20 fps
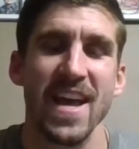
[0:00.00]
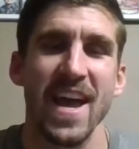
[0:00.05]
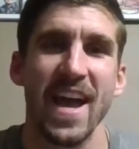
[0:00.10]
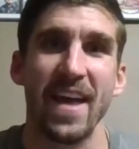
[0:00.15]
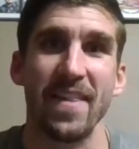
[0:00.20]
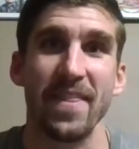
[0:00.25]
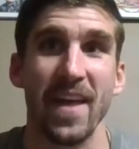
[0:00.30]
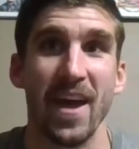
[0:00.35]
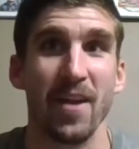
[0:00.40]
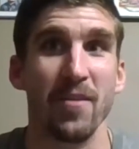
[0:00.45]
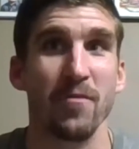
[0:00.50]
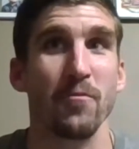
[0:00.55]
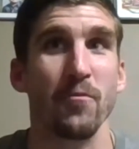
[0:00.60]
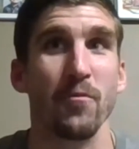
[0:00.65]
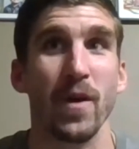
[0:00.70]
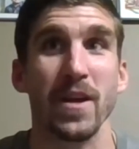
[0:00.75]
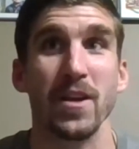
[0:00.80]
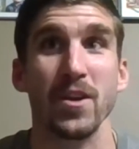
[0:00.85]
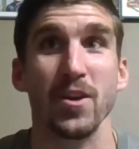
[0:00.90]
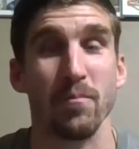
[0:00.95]
And then
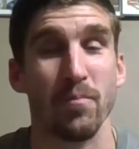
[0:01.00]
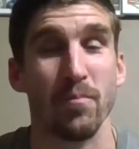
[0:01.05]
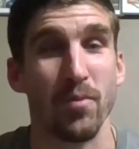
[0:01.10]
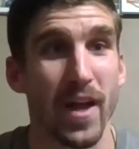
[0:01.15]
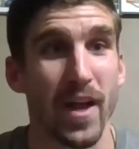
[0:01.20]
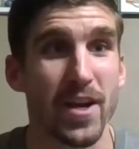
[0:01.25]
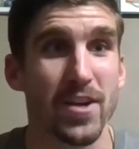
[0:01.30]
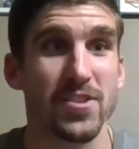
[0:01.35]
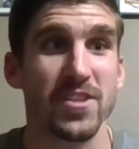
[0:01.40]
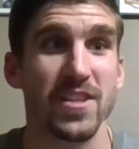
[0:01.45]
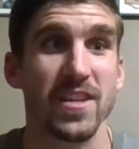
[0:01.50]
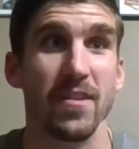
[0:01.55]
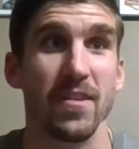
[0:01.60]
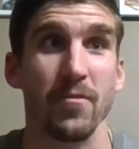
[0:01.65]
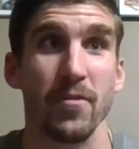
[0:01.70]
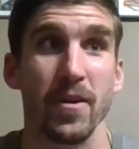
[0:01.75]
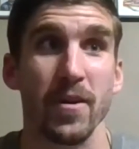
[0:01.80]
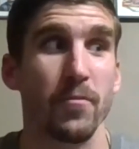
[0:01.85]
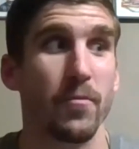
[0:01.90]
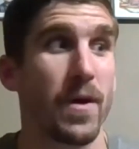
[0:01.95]
when your players
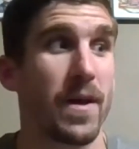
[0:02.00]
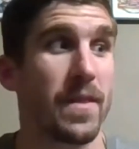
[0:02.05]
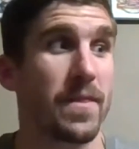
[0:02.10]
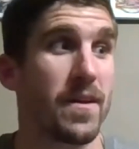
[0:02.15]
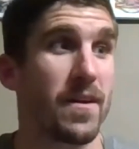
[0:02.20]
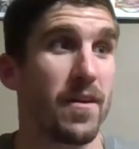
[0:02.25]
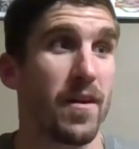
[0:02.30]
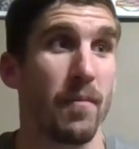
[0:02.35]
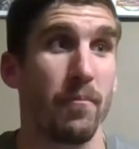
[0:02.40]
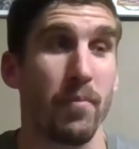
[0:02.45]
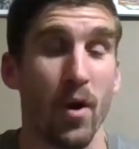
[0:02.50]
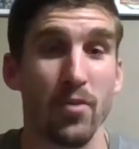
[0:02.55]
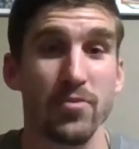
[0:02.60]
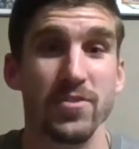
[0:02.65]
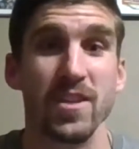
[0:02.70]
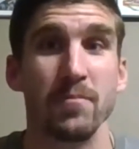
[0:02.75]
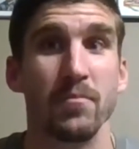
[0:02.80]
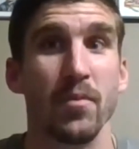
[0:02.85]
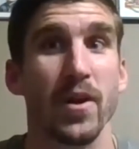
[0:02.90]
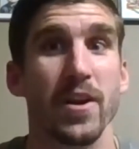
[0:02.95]
when the
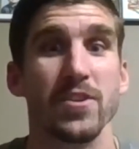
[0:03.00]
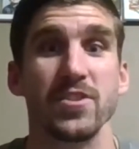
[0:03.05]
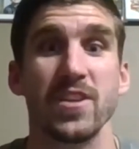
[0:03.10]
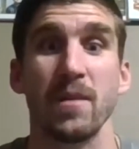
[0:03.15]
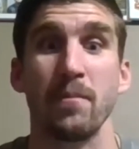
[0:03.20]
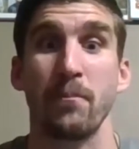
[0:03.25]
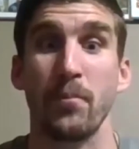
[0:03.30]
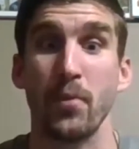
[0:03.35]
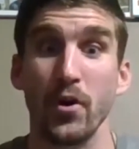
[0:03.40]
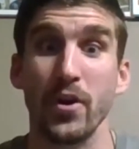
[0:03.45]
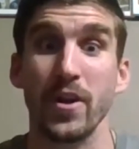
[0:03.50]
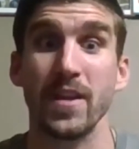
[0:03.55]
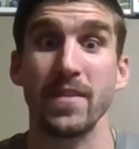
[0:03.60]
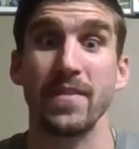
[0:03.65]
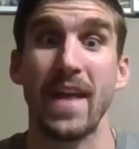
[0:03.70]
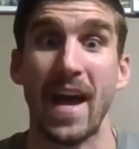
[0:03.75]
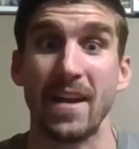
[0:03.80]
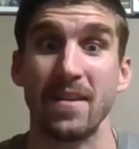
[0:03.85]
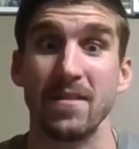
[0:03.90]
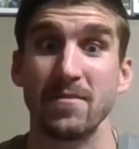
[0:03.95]
opposing players get put in
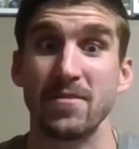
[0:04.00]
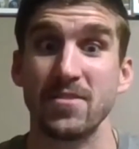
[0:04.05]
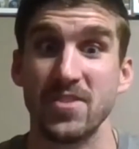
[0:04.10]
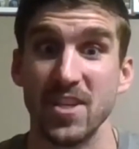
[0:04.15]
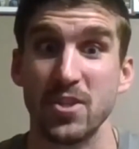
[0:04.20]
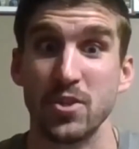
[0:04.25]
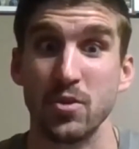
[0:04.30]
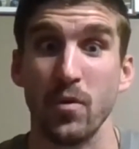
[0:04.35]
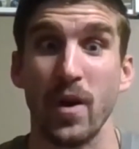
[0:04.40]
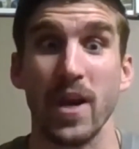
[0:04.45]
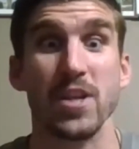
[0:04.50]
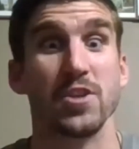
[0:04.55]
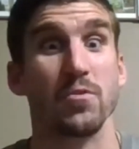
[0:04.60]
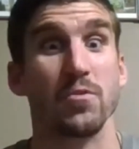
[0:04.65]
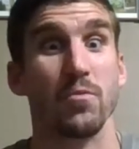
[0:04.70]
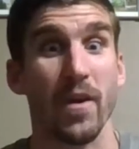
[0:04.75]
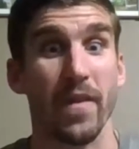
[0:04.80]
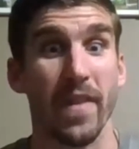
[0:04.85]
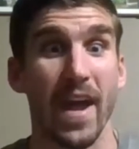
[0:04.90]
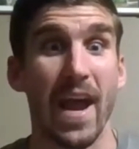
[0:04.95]
that situation
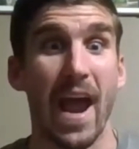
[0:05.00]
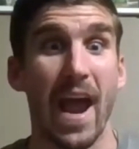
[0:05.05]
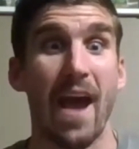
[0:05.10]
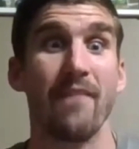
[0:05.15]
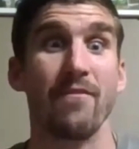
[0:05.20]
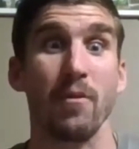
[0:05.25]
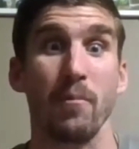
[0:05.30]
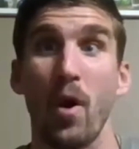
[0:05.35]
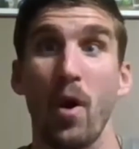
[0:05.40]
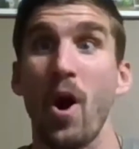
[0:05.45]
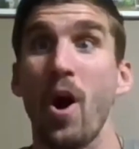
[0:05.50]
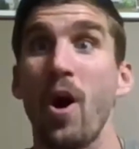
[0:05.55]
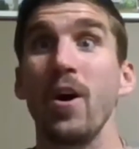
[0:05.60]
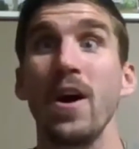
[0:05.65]
where they have the ball